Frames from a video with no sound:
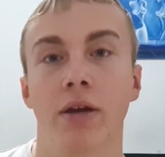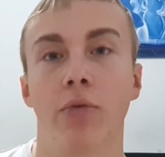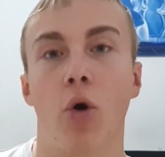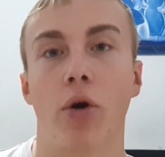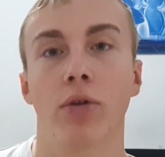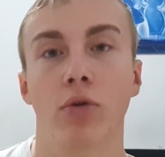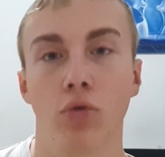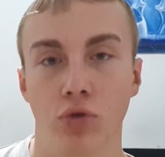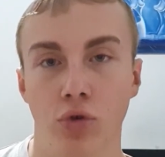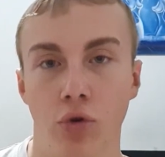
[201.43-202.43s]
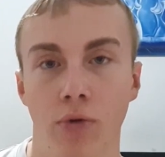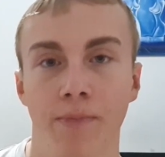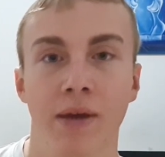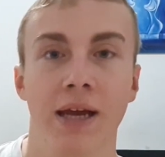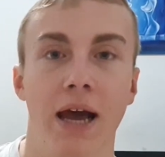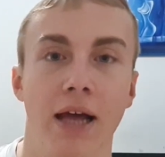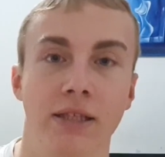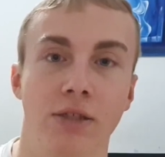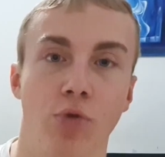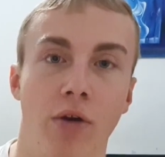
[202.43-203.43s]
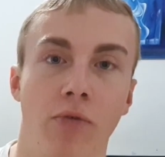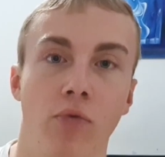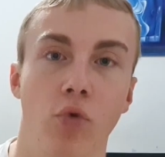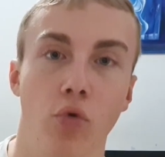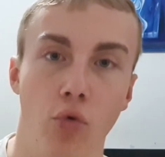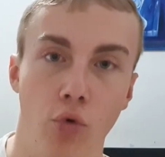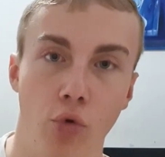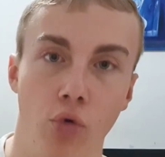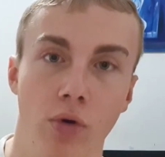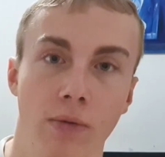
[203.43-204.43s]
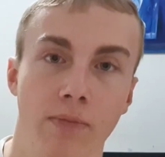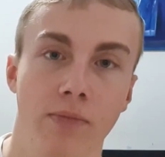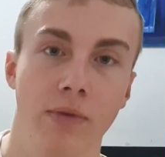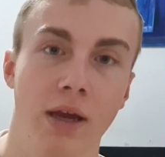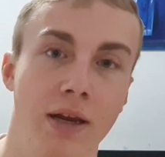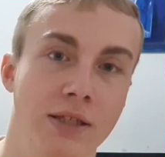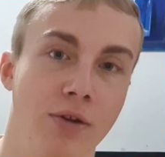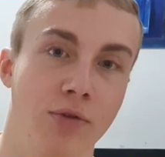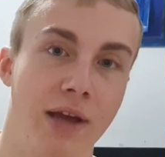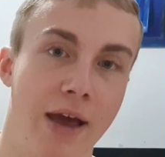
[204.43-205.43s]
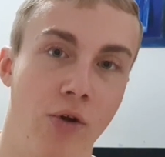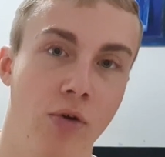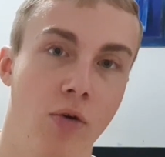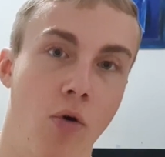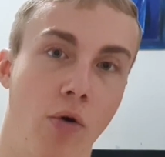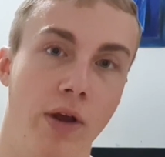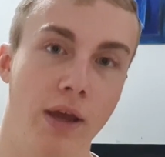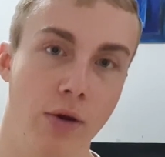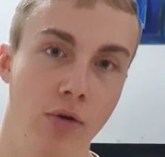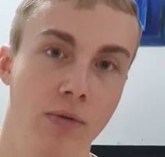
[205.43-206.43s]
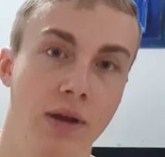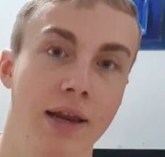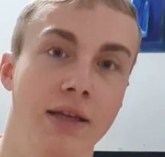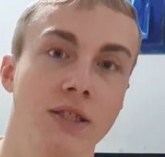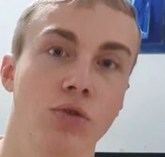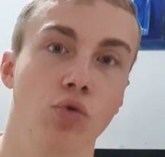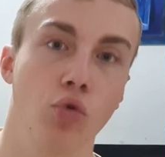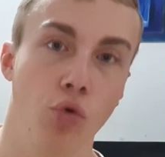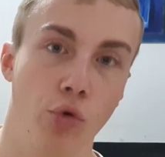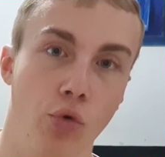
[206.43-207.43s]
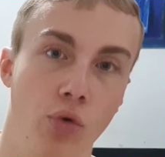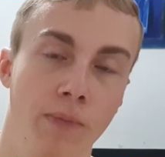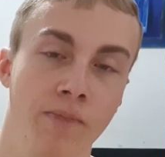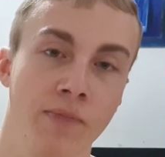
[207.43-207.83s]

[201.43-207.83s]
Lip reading: The word utsuru ends with uru. It is not eru or iru, it is uru.